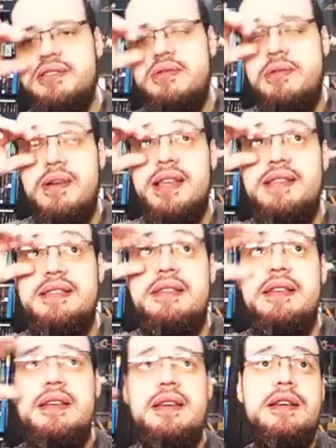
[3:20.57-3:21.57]

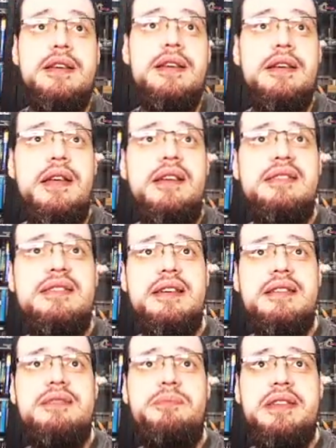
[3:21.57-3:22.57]
Christ. Larsen
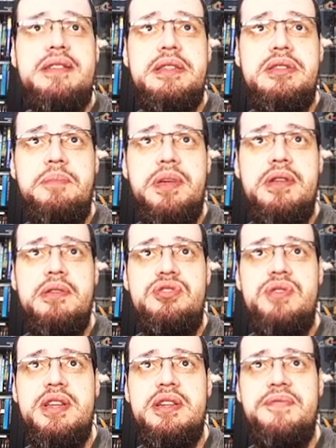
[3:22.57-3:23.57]
expressed his opinion on
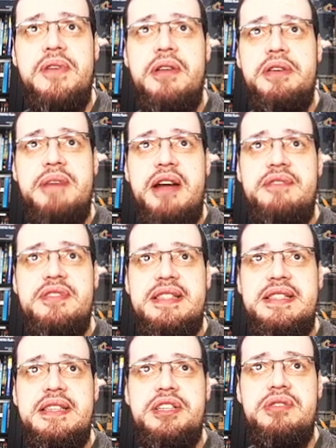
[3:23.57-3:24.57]
Twitter following Marvel's
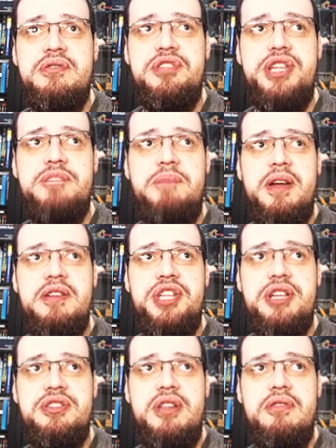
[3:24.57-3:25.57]
decision to change
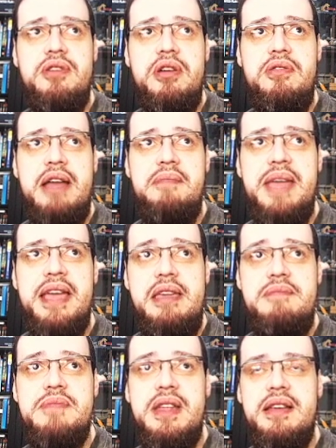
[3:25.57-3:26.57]
Punisher's logo and make
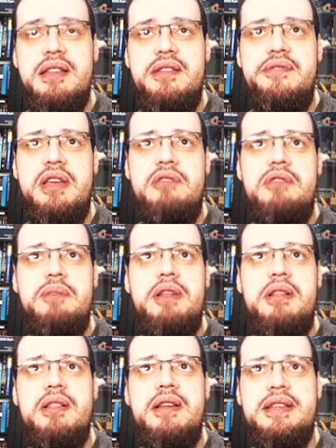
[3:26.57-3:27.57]
him the leader of the criminal
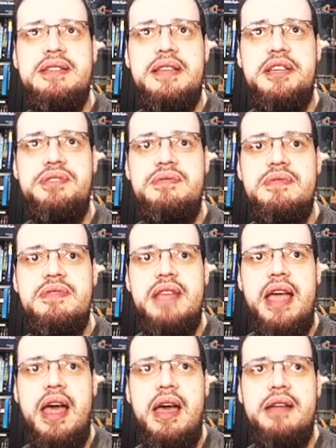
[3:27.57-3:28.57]
organization, The
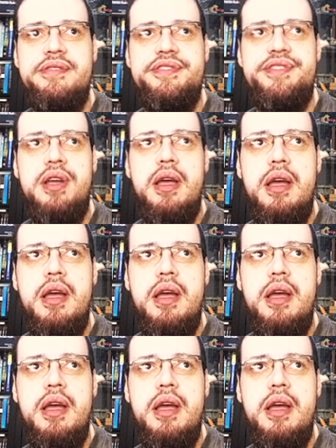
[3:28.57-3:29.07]
Hand.